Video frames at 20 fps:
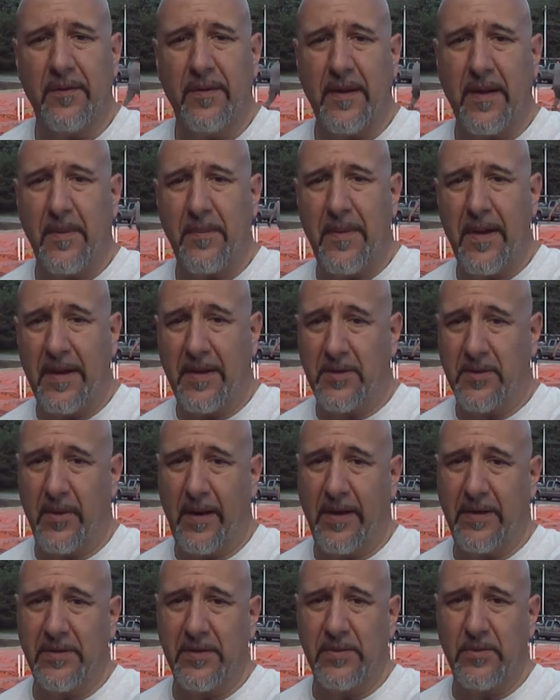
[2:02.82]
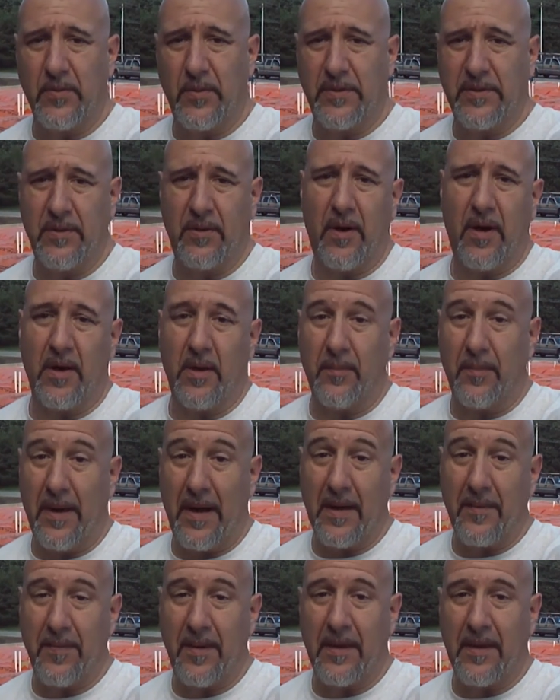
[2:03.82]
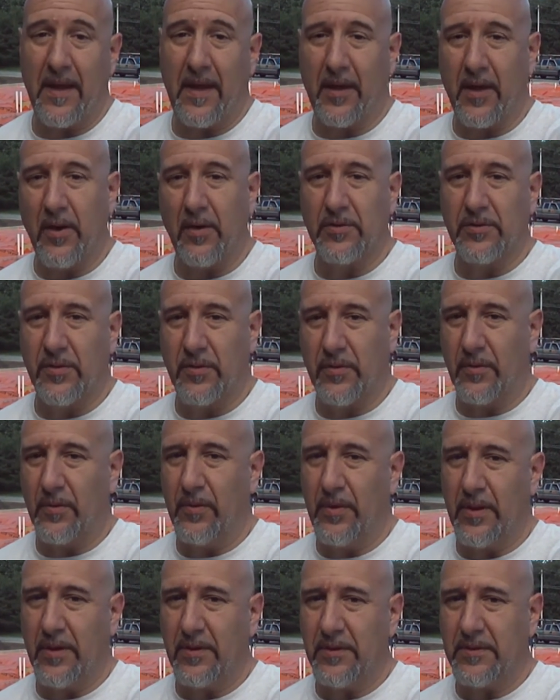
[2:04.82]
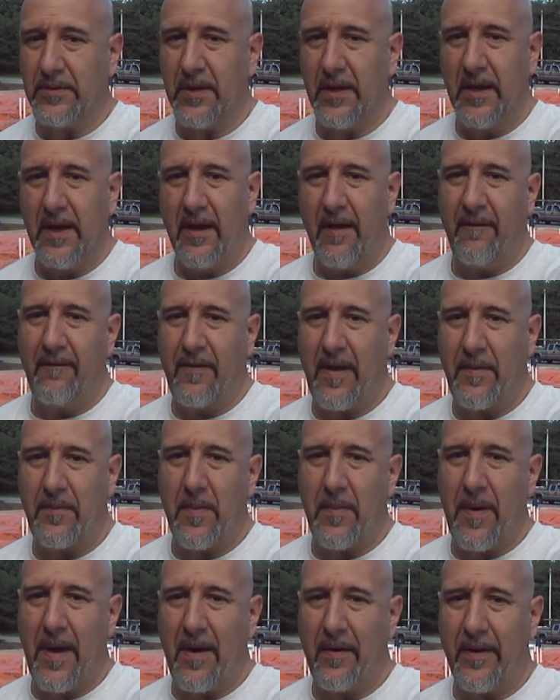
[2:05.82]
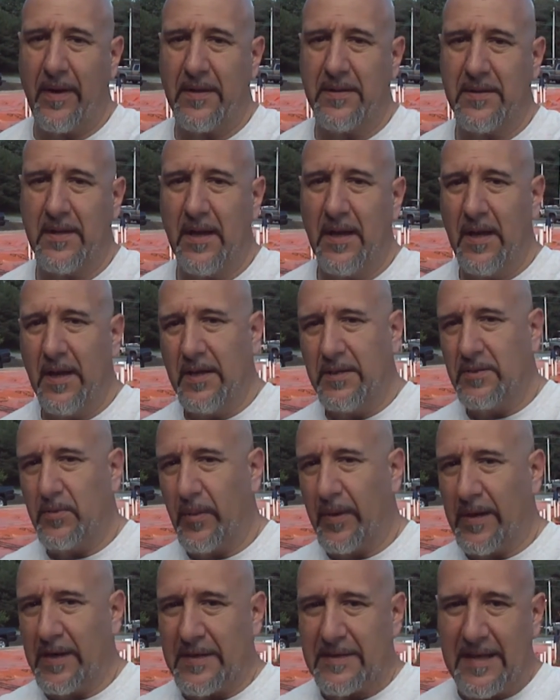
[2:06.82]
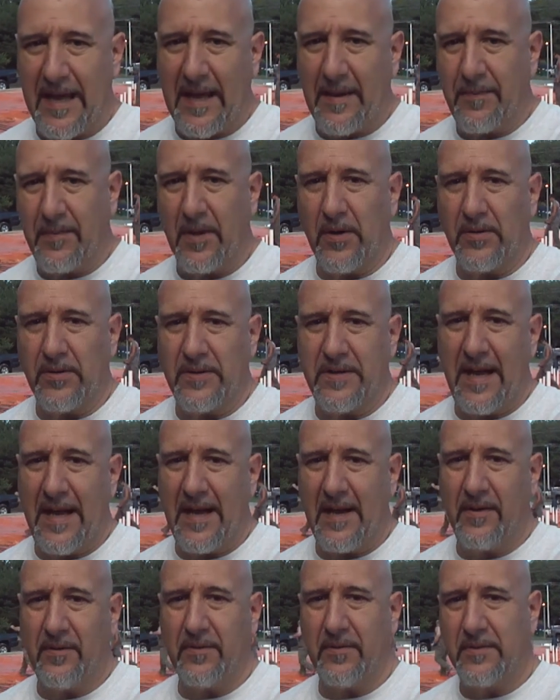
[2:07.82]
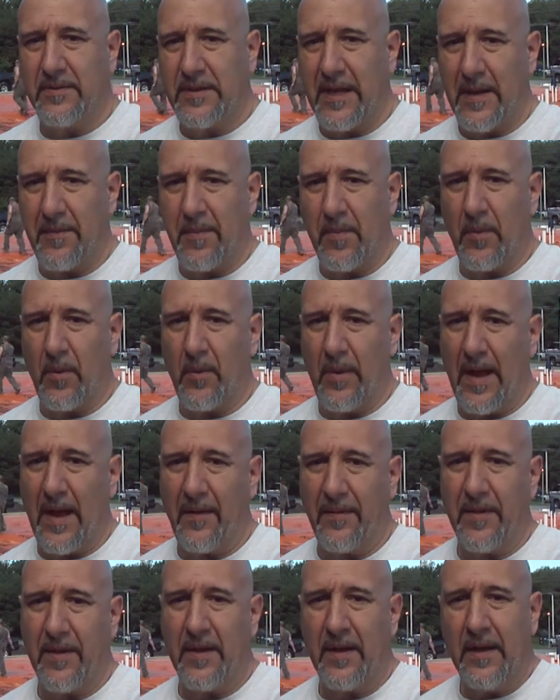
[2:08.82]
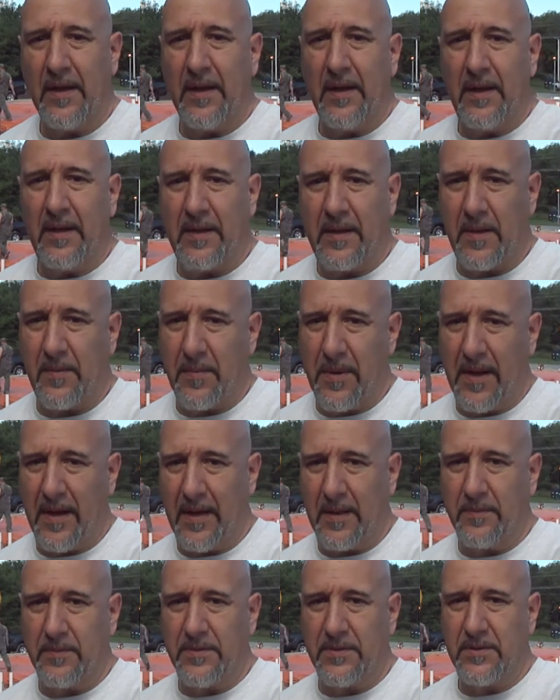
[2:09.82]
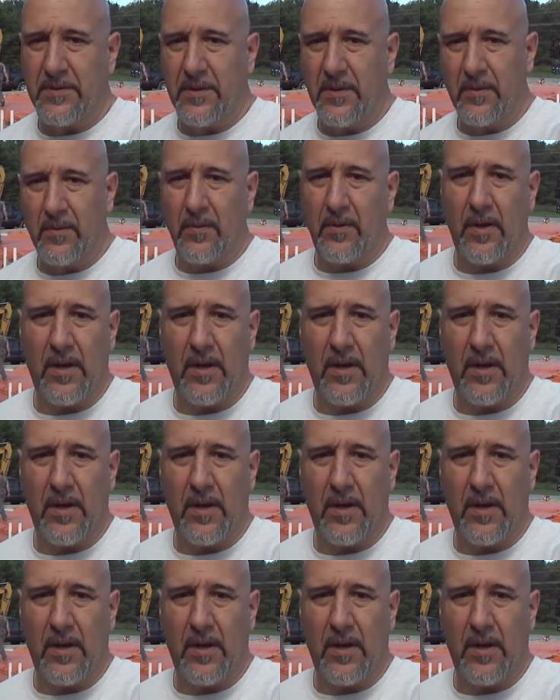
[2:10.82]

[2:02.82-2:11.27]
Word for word: the penetrations, which are all the piping that goes through those vapor barriers. So we're going to tape those down, tape them around the pipes. We're